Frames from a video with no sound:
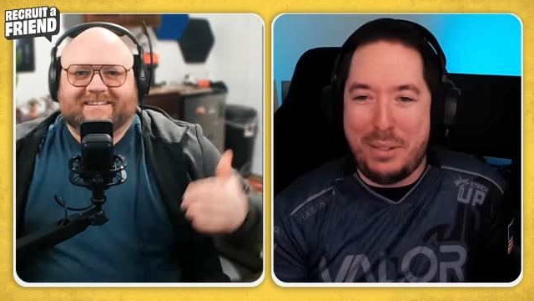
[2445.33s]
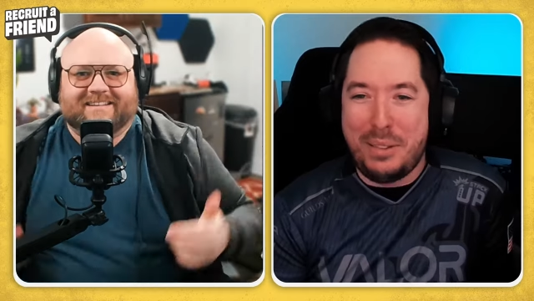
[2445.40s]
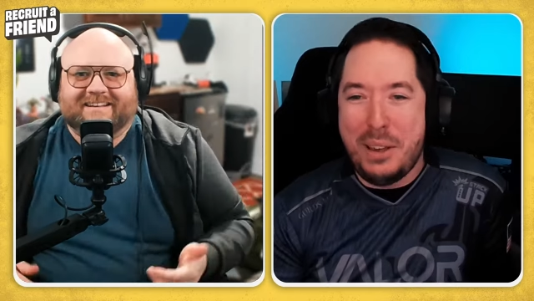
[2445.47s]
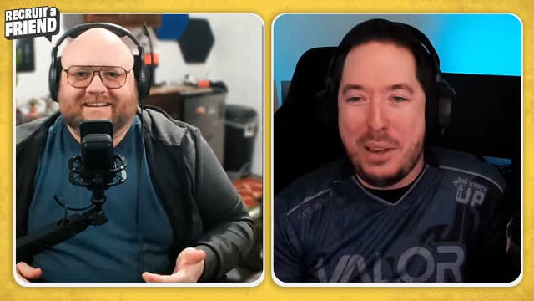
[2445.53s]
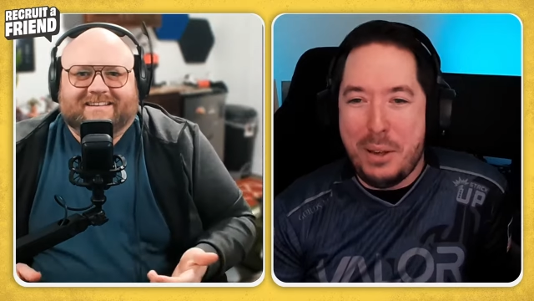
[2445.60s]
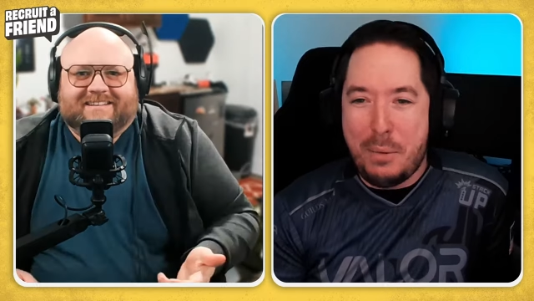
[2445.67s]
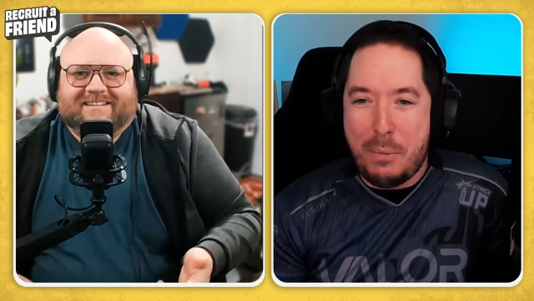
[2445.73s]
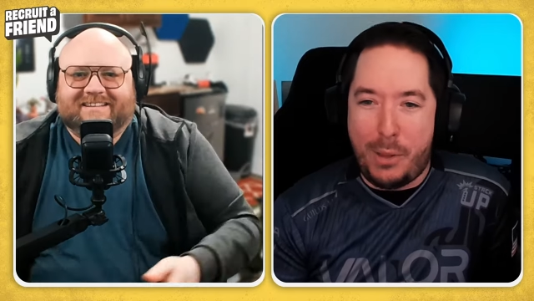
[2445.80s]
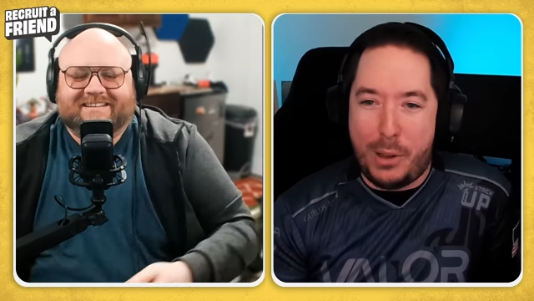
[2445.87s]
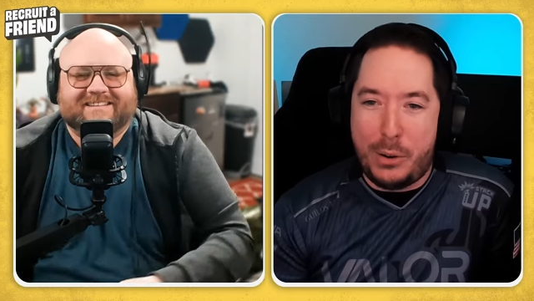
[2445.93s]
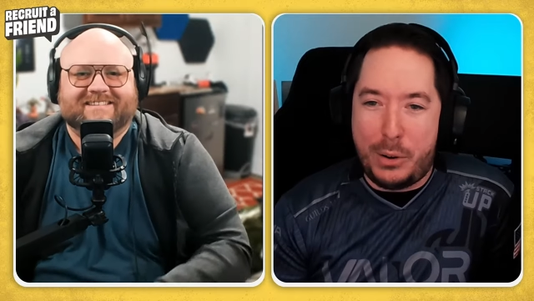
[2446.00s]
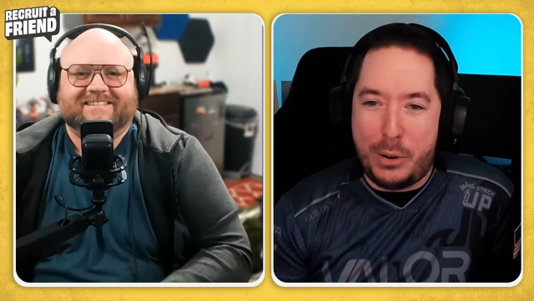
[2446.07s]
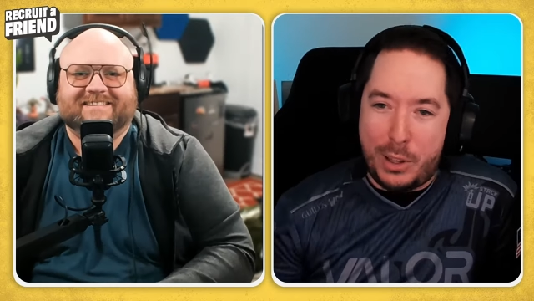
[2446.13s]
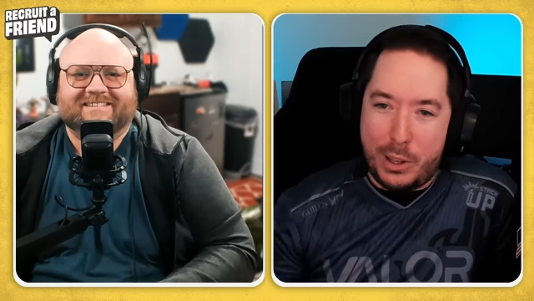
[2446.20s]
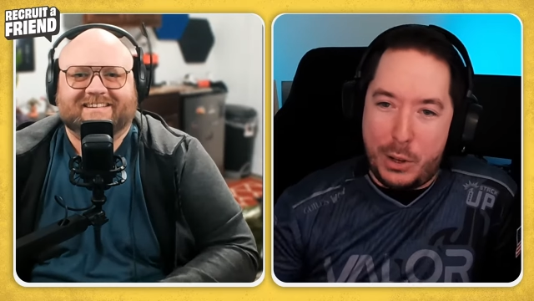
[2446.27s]
Speaker 1: like oh,
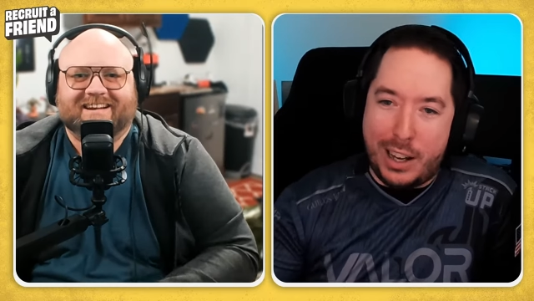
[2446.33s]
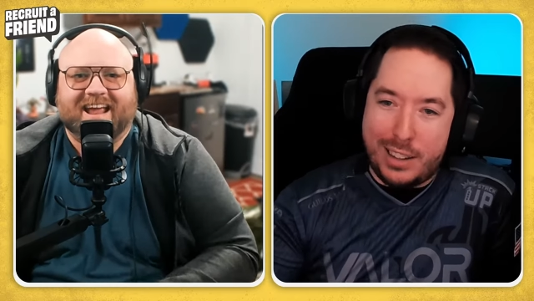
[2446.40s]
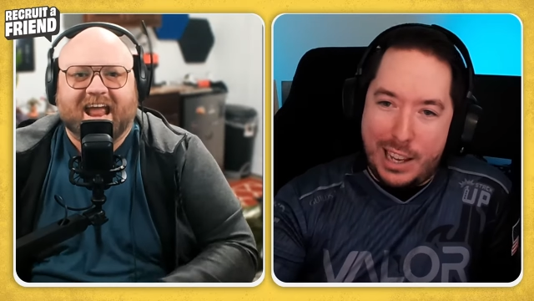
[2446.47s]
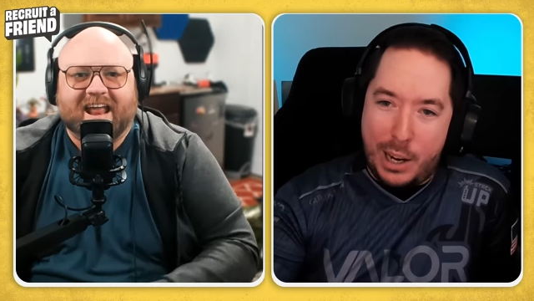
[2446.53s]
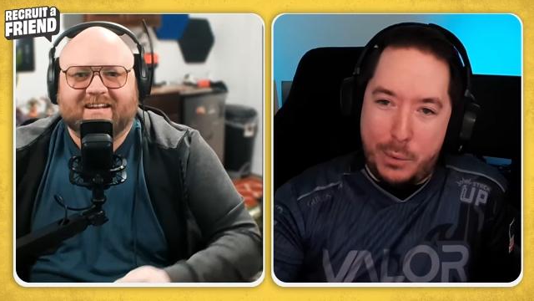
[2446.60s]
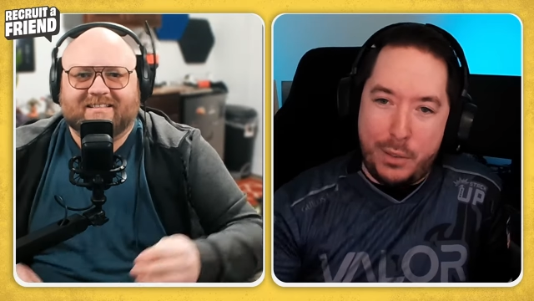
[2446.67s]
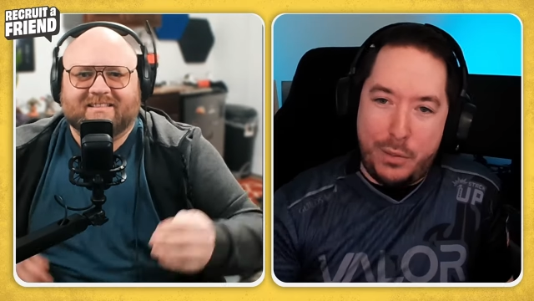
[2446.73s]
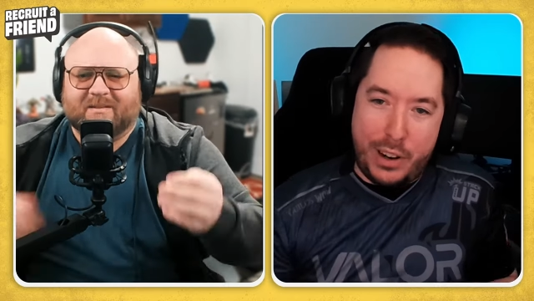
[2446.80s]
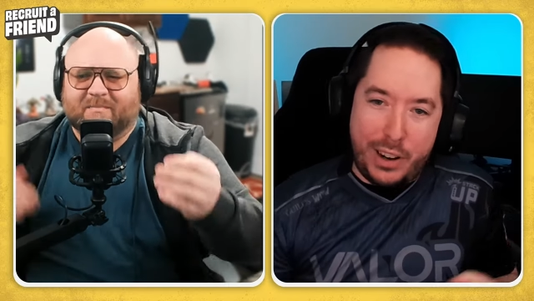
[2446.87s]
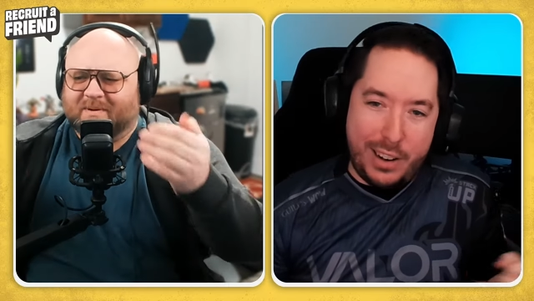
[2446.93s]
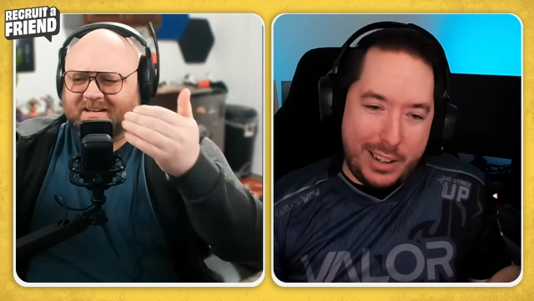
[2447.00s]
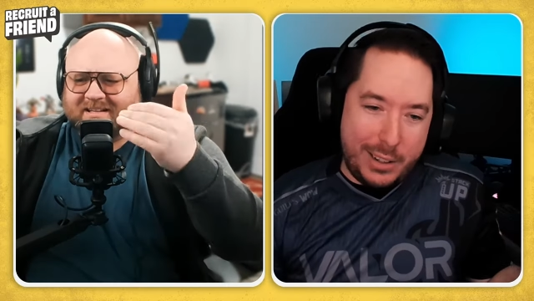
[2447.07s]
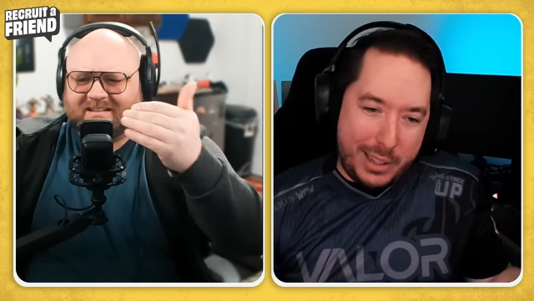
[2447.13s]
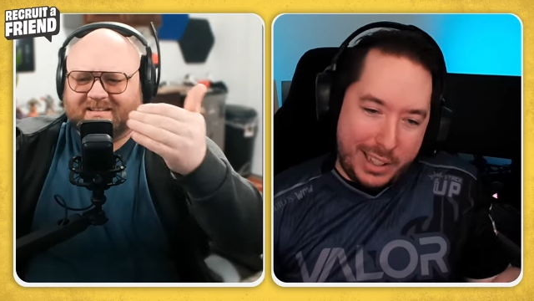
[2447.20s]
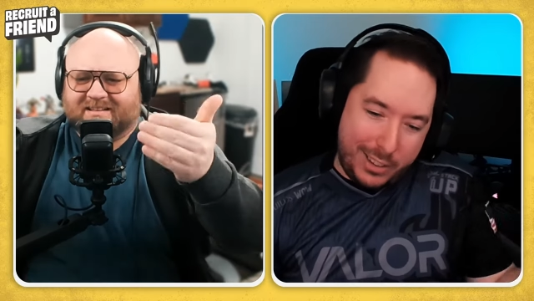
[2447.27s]
you, you got that one figured
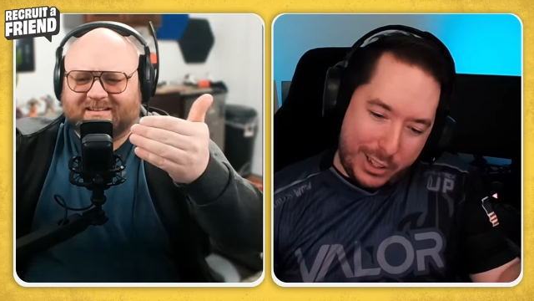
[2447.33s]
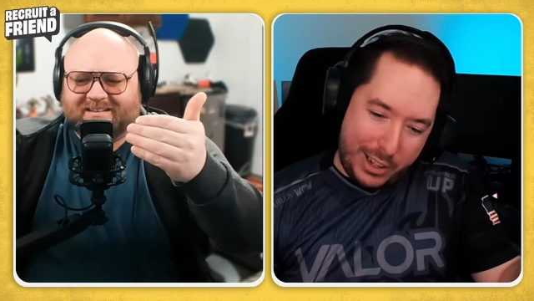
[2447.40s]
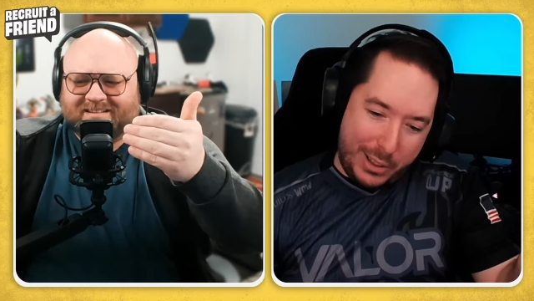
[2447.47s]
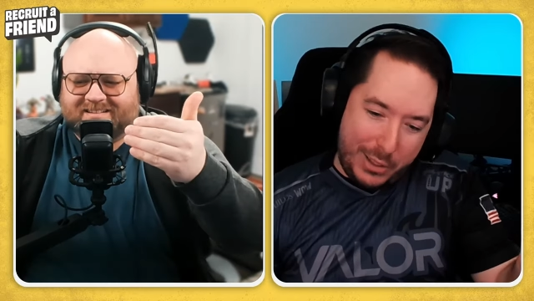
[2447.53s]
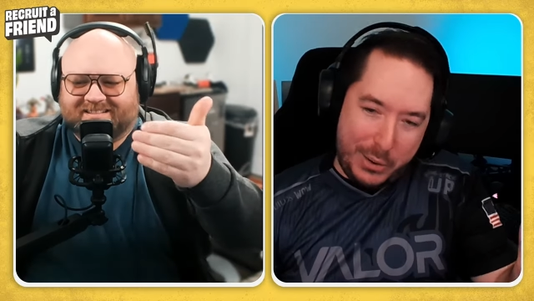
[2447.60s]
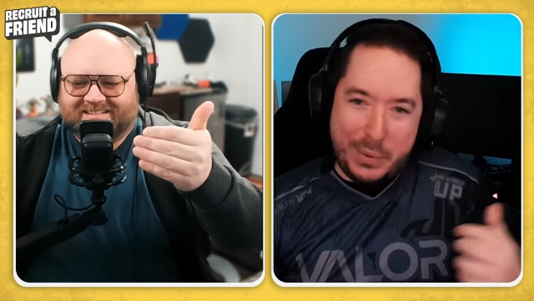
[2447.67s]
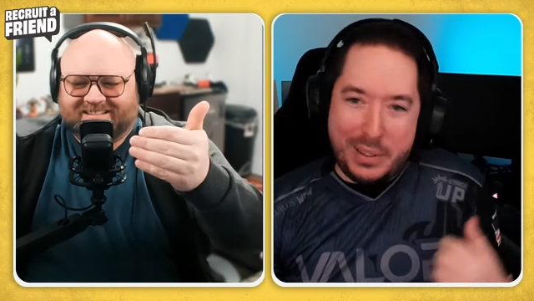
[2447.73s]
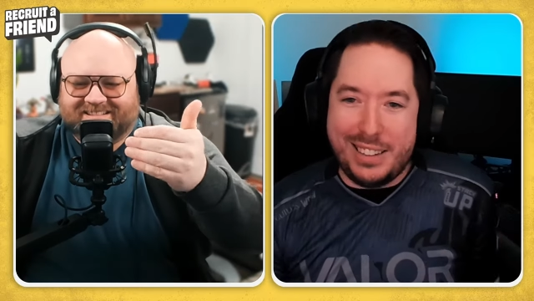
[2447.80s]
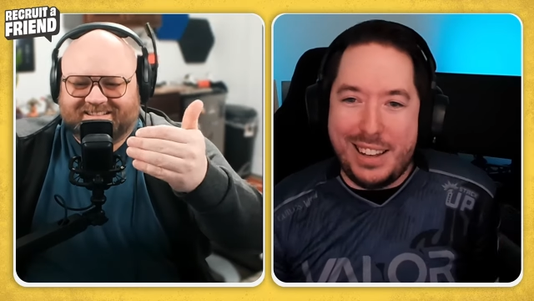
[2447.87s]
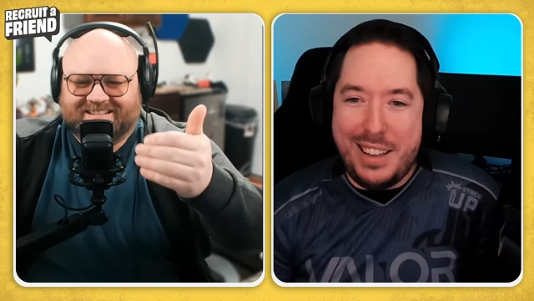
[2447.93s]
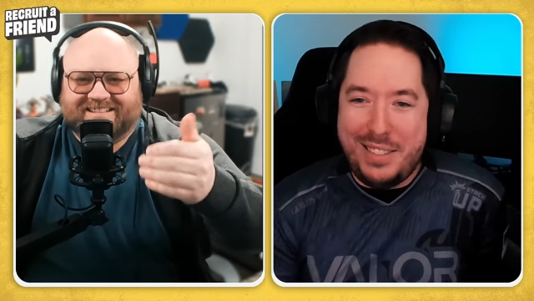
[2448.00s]
big, out. Here's the, another one.